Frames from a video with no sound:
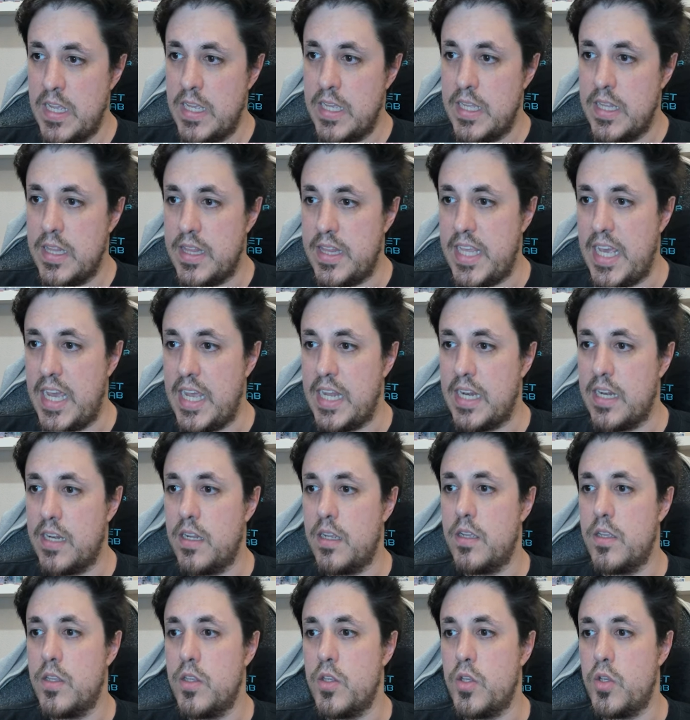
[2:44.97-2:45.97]
Then
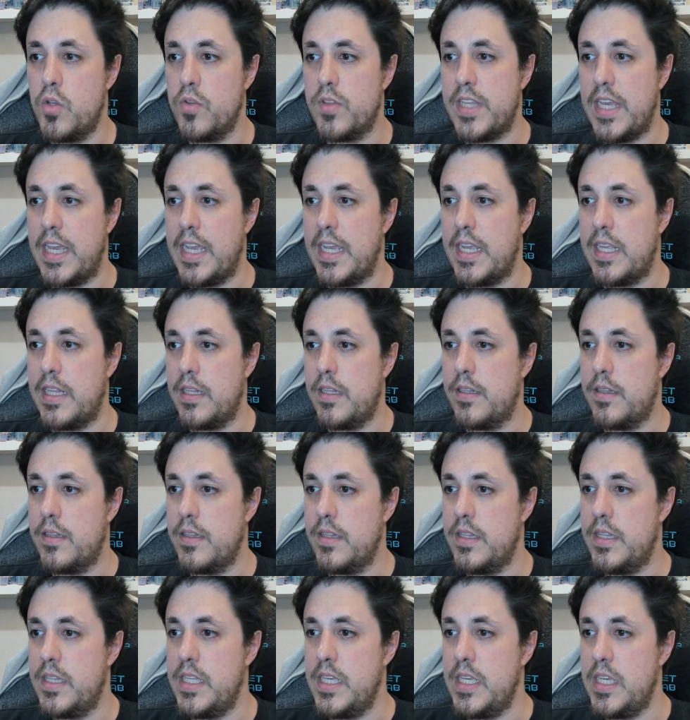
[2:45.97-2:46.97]
you take
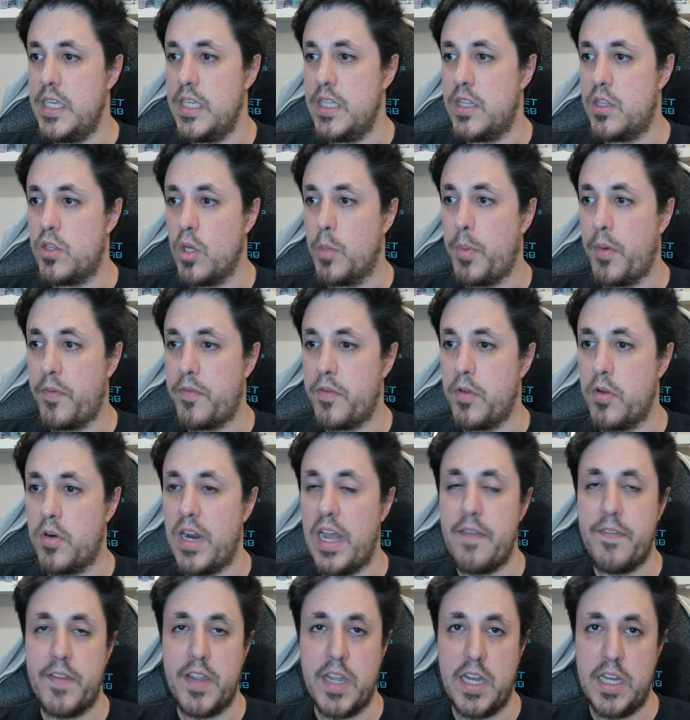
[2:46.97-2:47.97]
the top of your
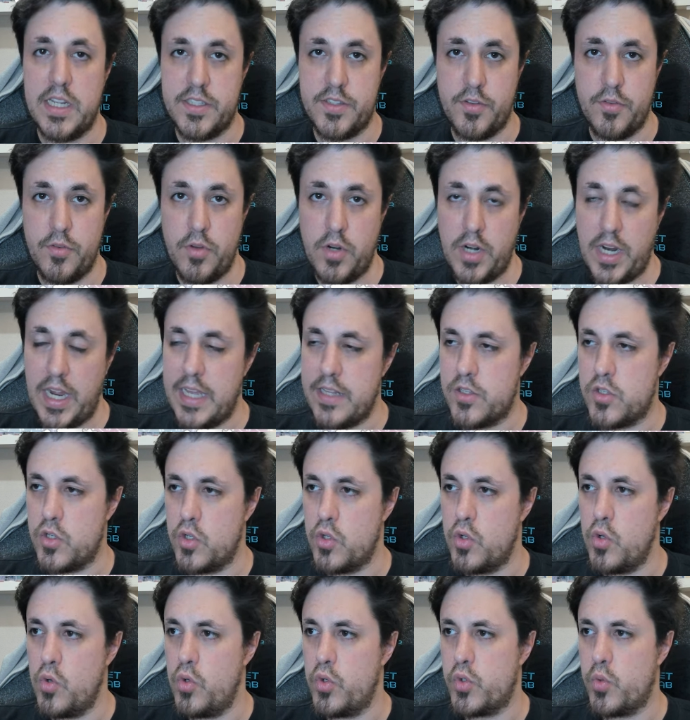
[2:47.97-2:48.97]
life cast to your hand, so
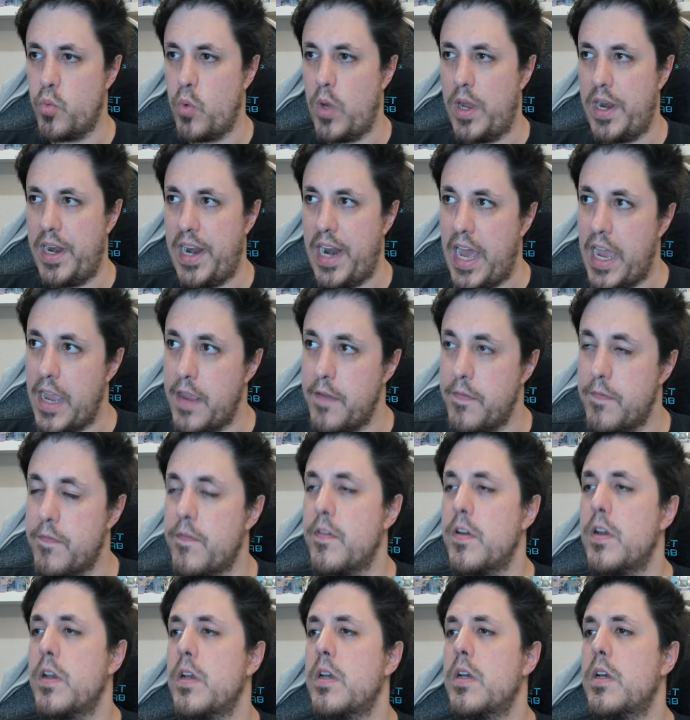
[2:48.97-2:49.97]
you lose 1
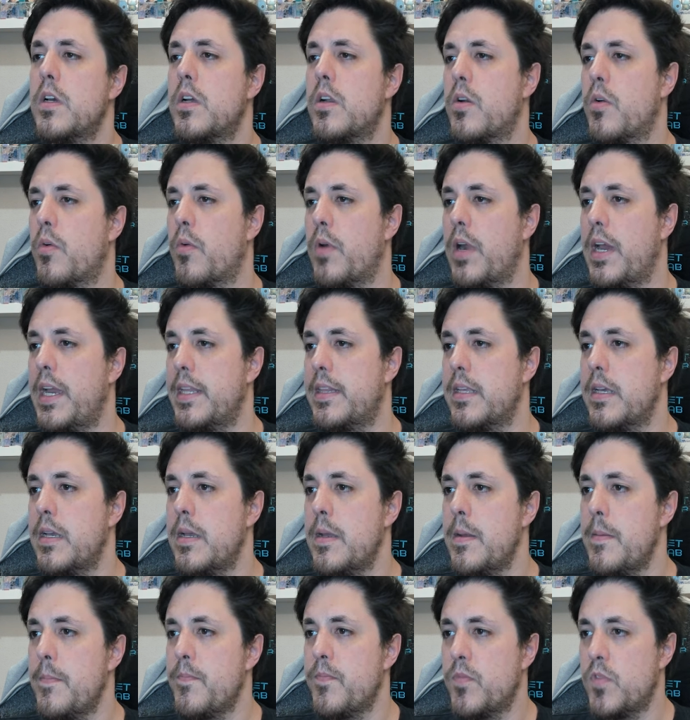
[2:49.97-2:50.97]
life, right?
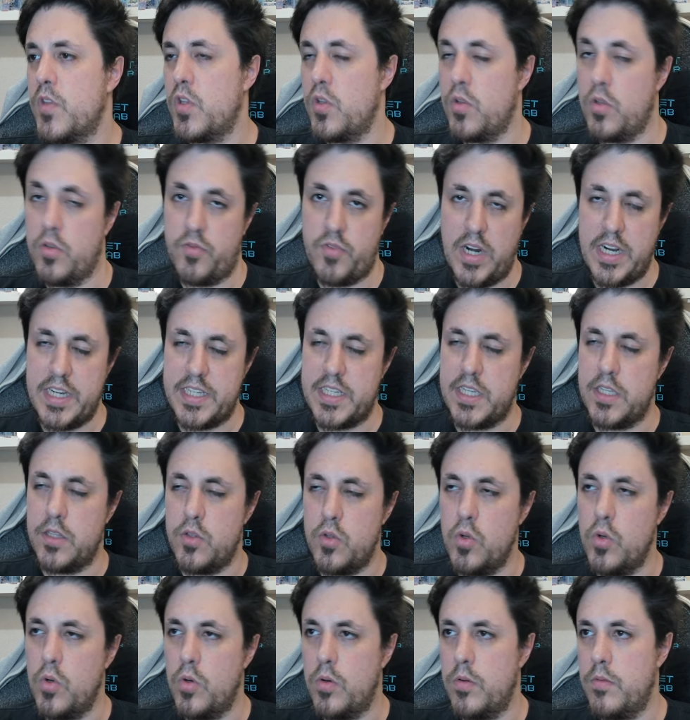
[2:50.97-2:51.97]
You don't trash it,
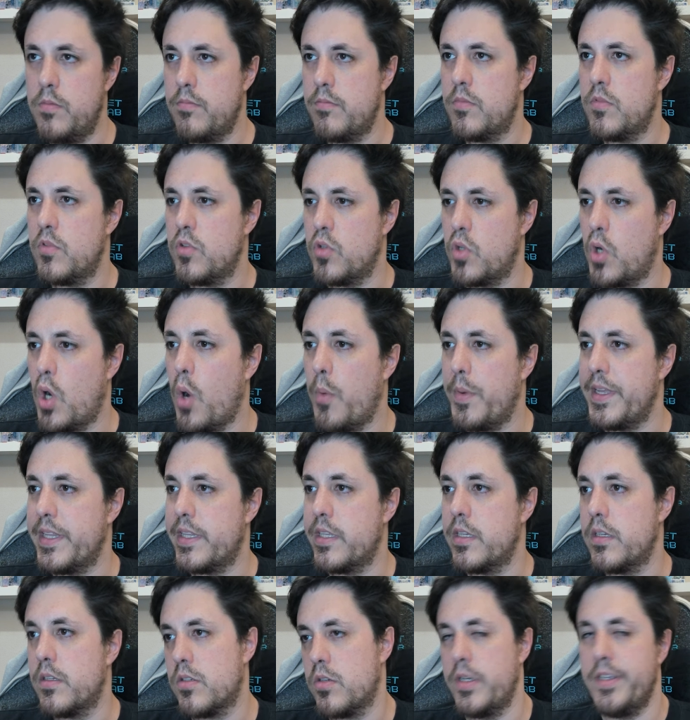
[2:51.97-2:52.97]
you draw
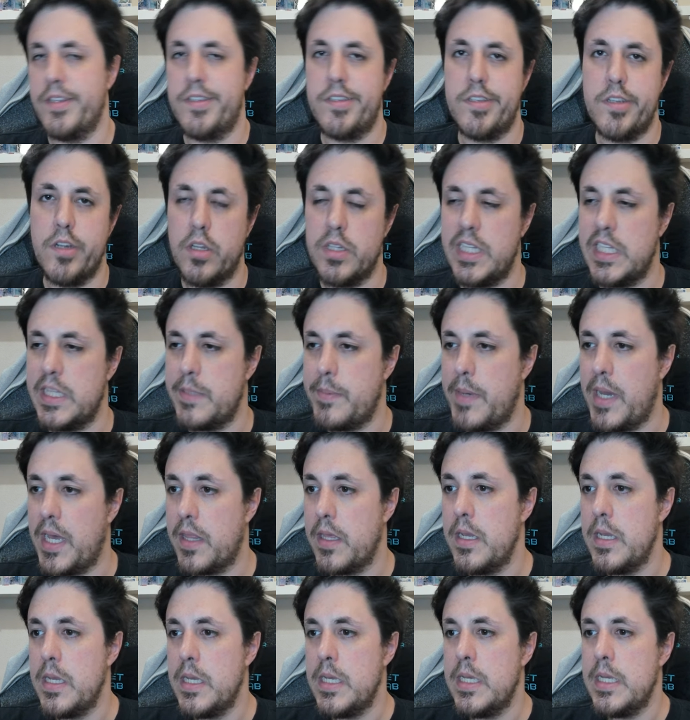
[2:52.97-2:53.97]
it, so it's not that bad.
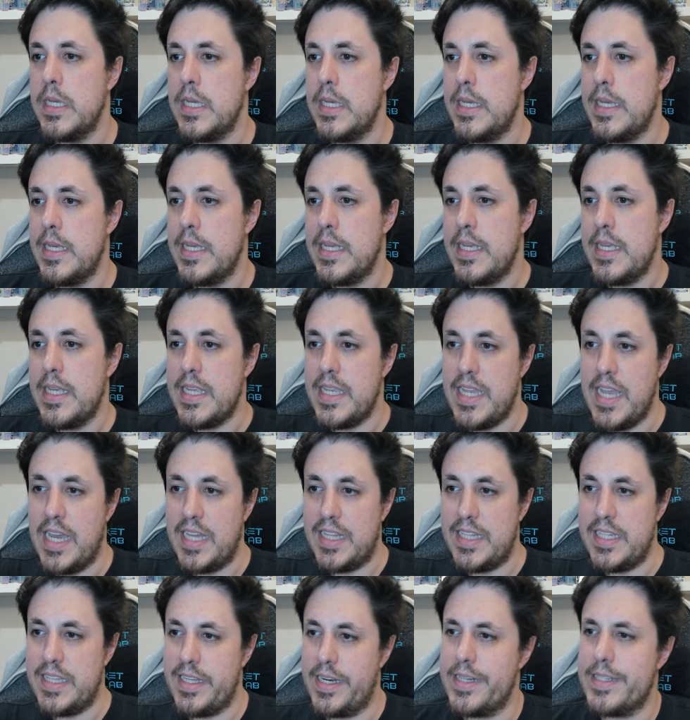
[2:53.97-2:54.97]
Yeah,
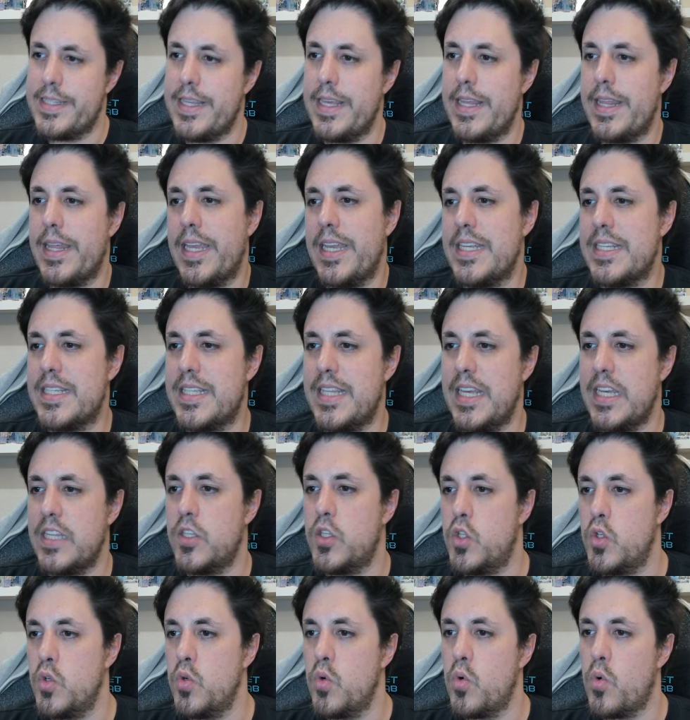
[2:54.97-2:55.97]
the interesting thing is
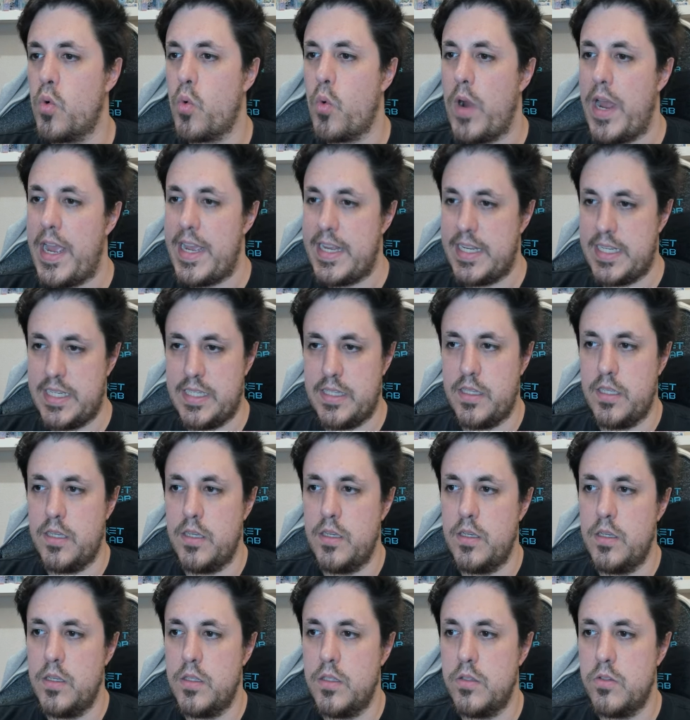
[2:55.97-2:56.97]
that you rest
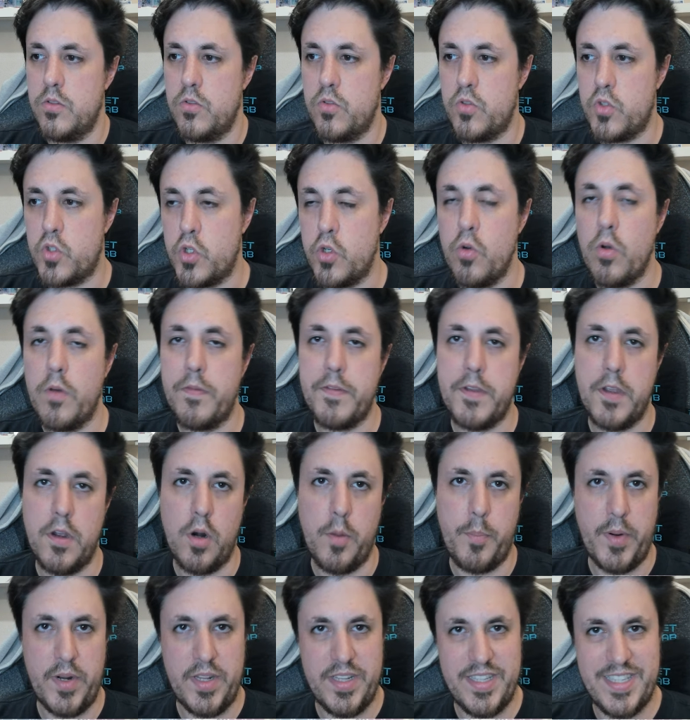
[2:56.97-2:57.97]
2 of your
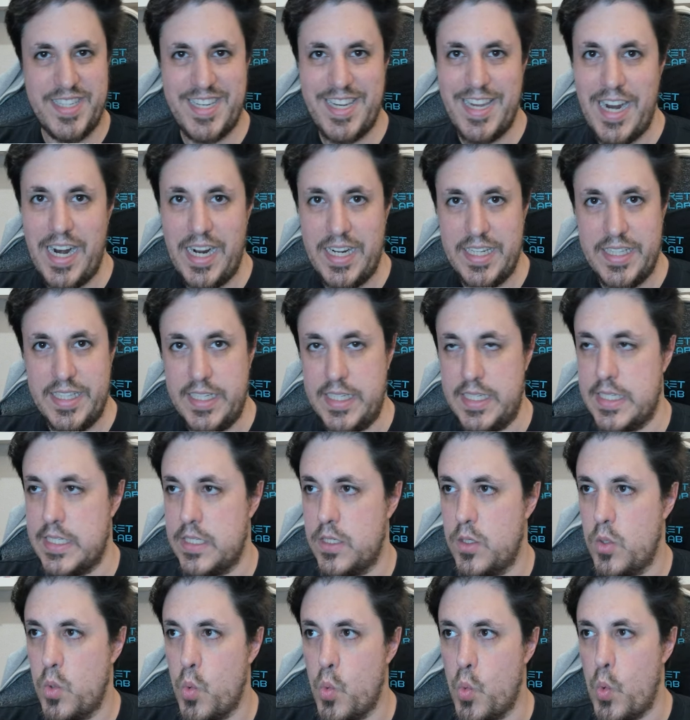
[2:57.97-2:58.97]
opponent's
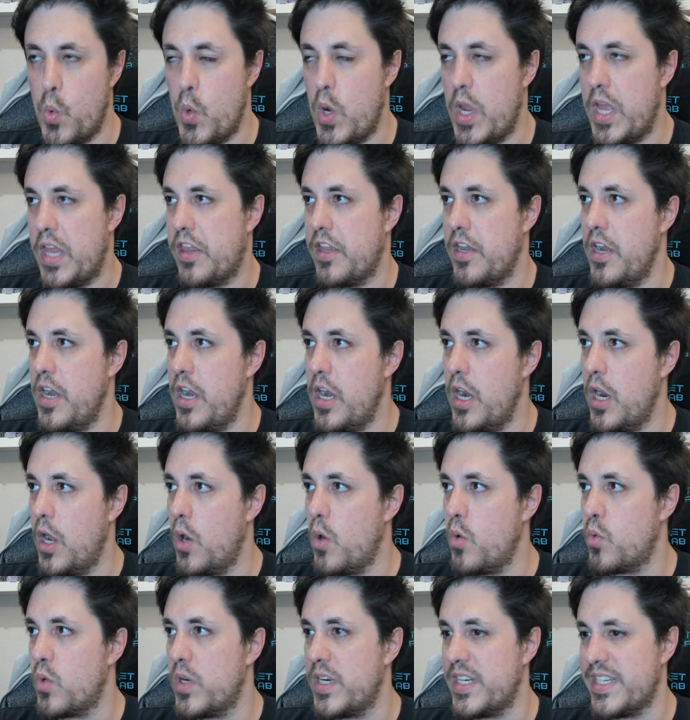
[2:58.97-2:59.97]
characters with
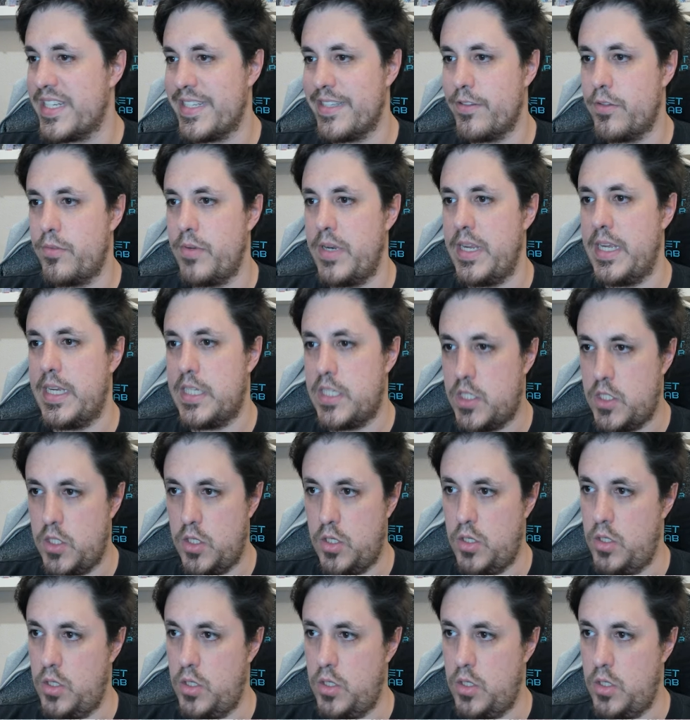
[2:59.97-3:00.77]
no restriction.